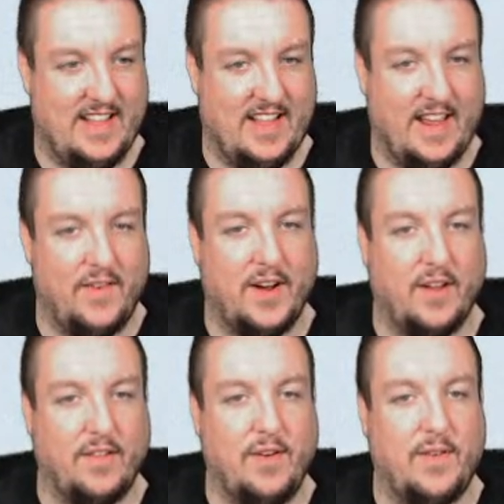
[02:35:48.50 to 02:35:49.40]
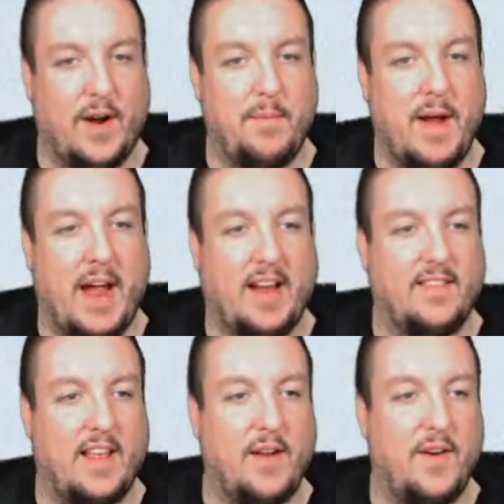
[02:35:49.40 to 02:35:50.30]
I don't want to go too far back because
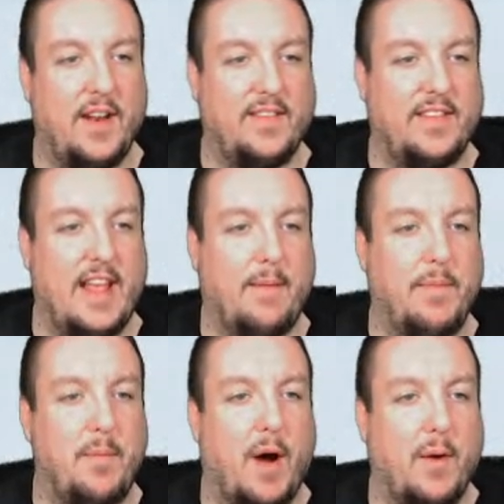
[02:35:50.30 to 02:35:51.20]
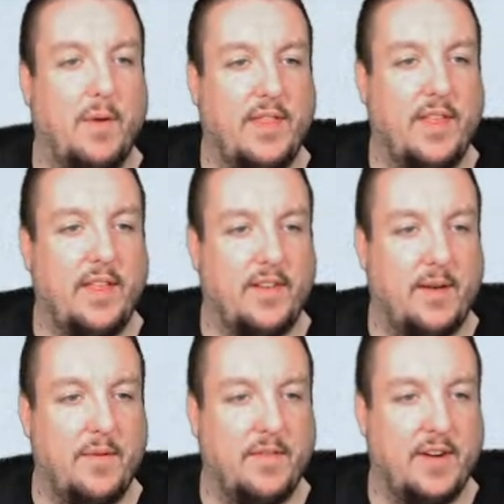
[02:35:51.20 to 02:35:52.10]
I don't want to stab the bar with this
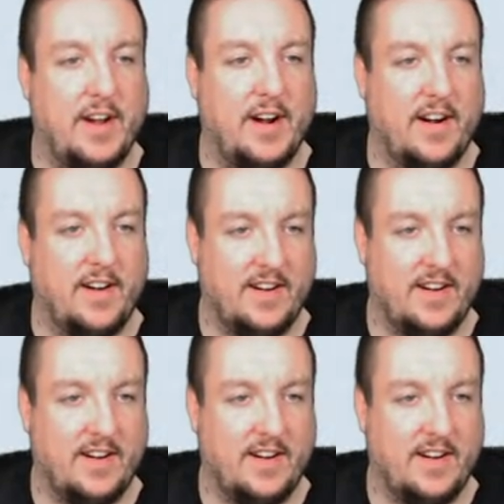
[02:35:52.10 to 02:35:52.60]
arm over here.